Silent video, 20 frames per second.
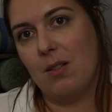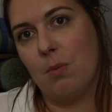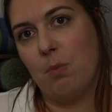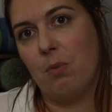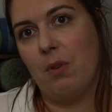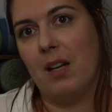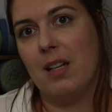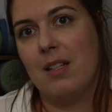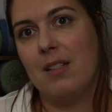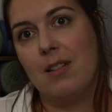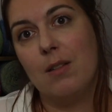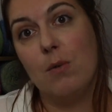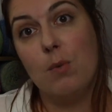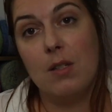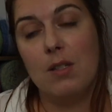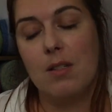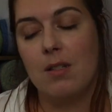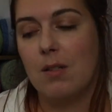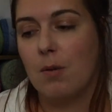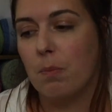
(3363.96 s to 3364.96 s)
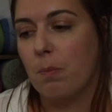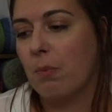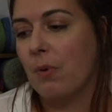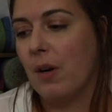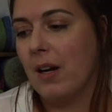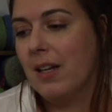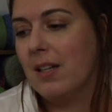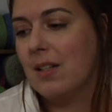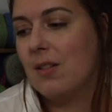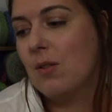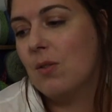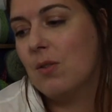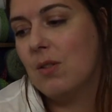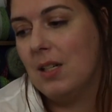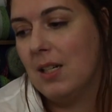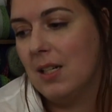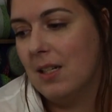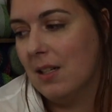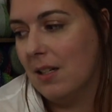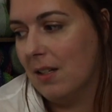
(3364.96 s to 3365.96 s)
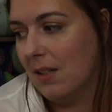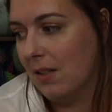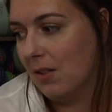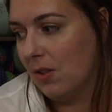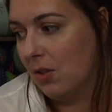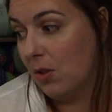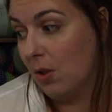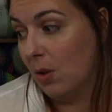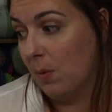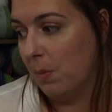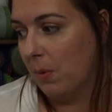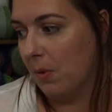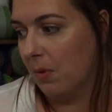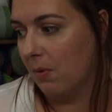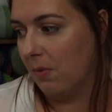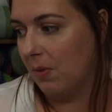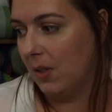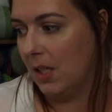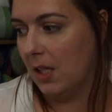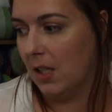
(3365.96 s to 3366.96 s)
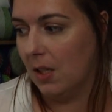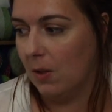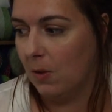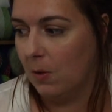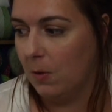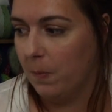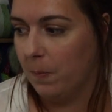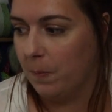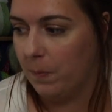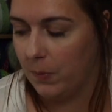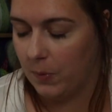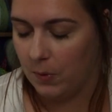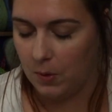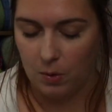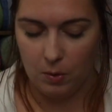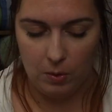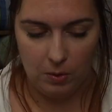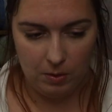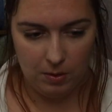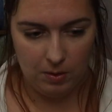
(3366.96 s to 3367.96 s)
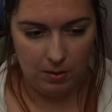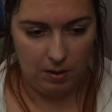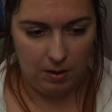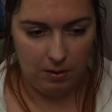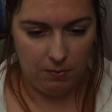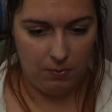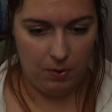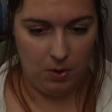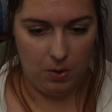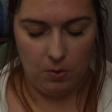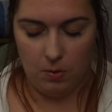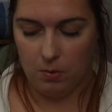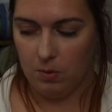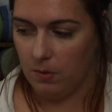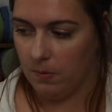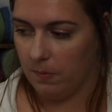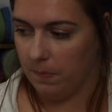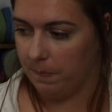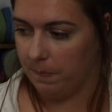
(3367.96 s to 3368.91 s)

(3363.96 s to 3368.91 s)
surprise. It was a surprise to see the shop on the video, on the phone.